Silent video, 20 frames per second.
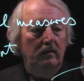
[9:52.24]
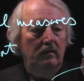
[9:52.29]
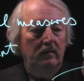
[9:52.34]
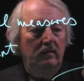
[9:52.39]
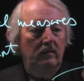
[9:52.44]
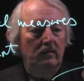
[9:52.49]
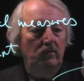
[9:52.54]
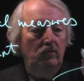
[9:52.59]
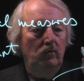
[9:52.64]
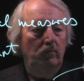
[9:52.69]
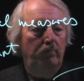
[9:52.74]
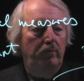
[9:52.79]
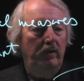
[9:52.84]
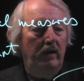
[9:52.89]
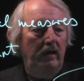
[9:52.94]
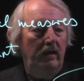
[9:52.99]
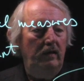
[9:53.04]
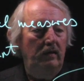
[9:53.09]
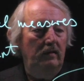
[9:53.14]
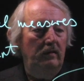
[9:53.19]
you
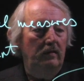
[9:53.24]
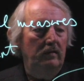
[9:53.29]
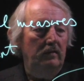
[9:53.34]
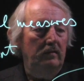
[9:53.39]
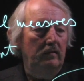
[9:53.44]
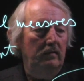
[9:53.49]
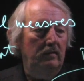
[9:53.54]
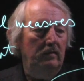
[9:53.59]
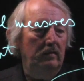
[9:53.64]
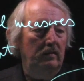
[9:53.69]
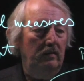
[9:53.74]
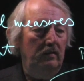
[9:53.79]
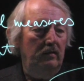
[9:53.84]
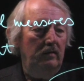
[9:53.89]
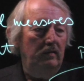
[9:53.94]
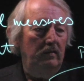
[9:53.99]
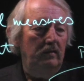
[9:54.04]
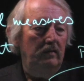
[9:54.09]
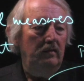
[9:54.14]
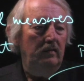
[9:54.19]
pay
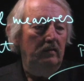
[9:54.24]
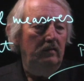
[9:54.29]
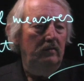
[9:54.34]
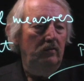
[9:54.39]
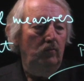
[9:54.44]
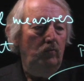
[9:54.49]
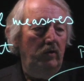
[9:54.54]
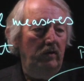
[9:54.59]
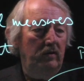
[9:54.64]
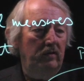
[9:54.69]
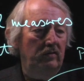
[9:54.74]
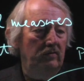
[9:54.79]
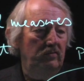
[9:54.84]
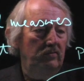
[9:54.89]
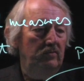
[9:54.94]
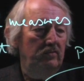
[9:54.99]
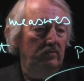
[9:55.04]
the workers